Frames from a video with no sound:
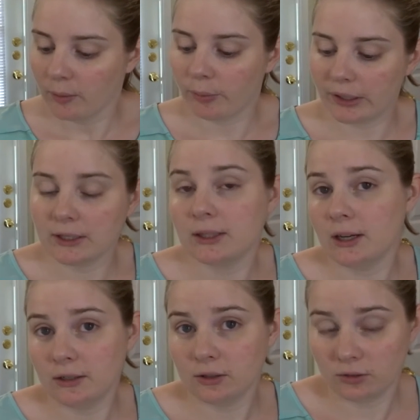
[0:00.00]
but it
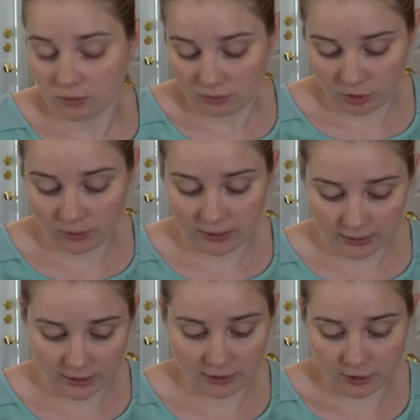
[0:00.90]
does do what it
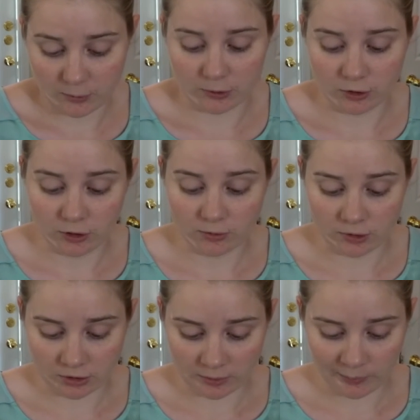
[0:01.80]
says it's supposed to do, which
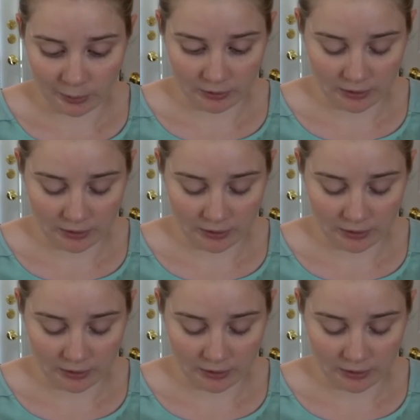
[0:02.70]
is important.